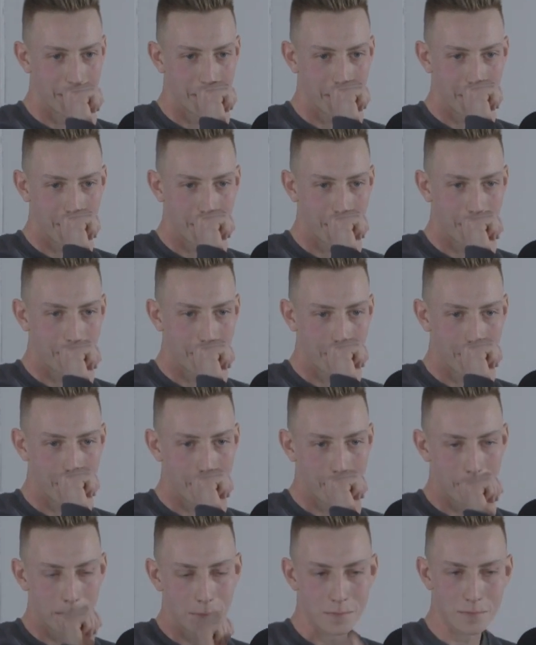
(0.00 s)

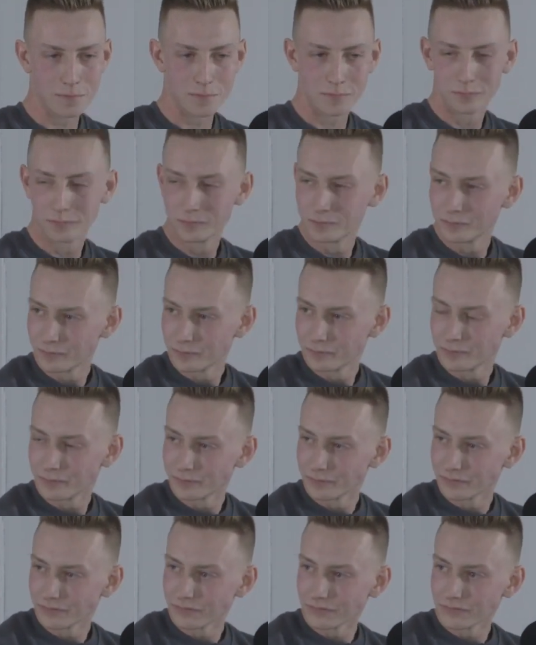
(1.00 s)

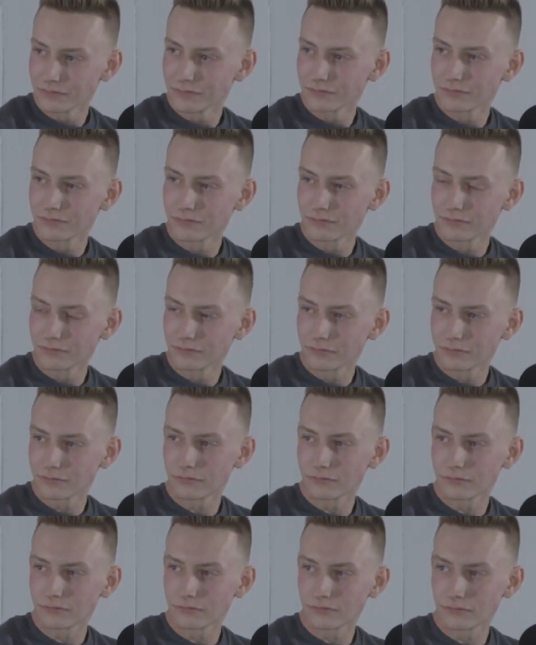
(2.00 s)

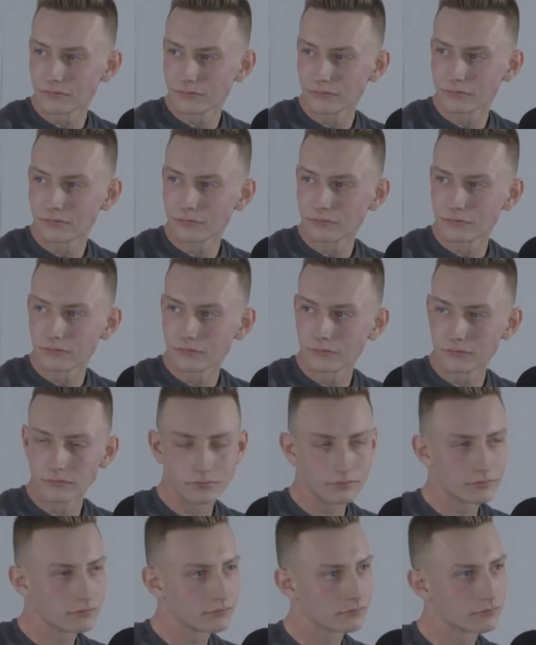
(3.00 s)

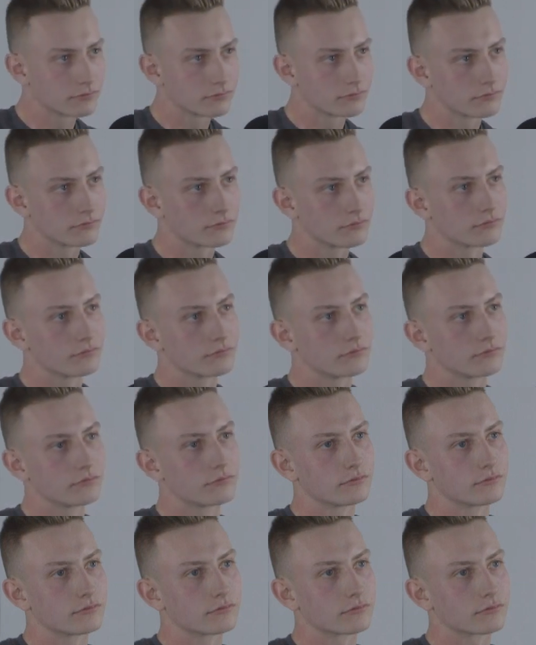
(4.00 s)

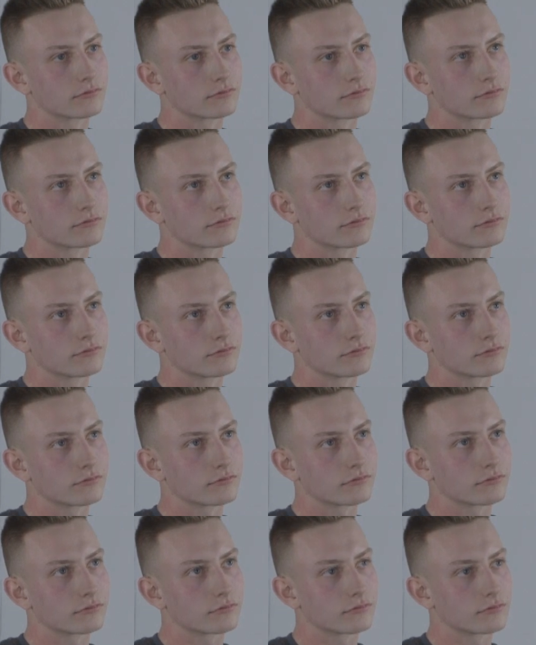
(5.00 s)

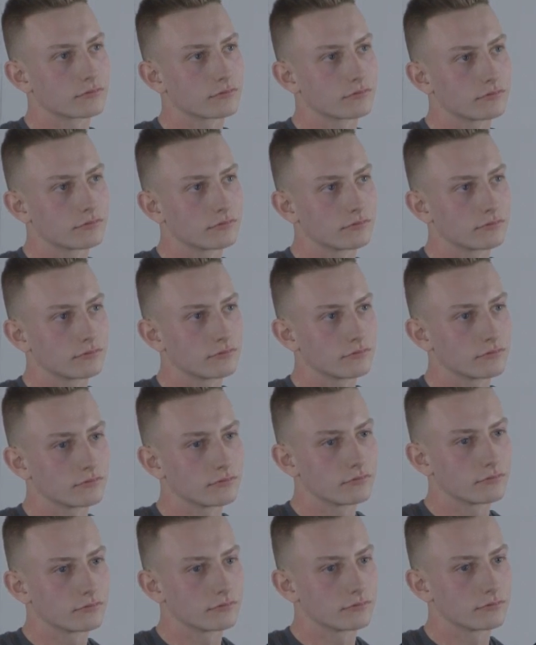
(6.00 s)

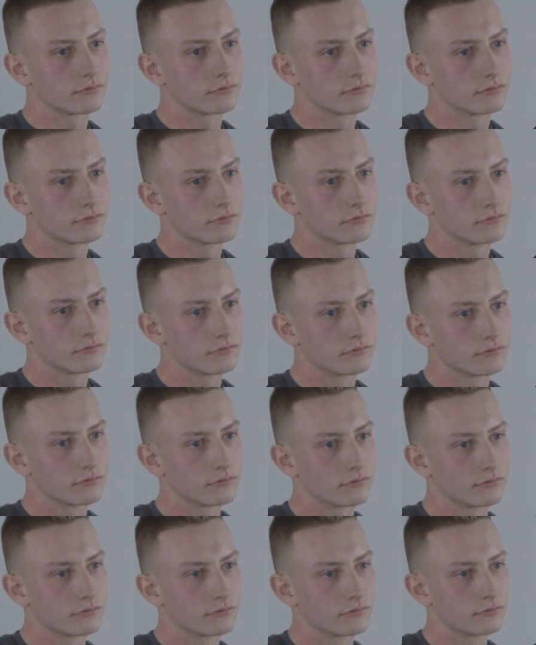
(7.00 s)

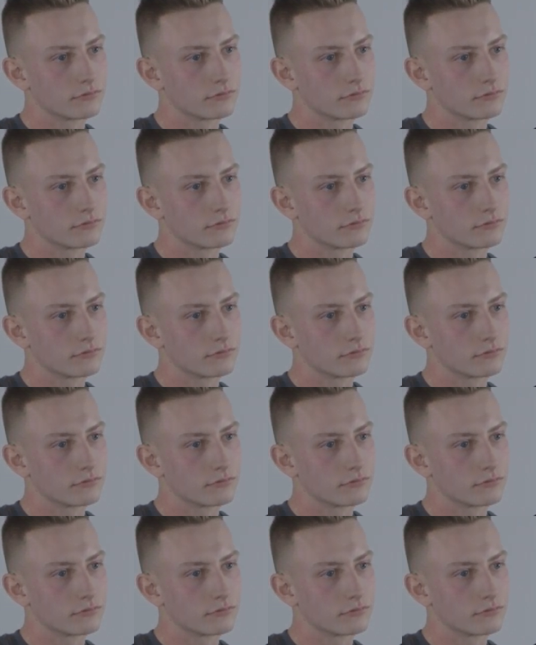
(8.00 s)
This person isn't speaking.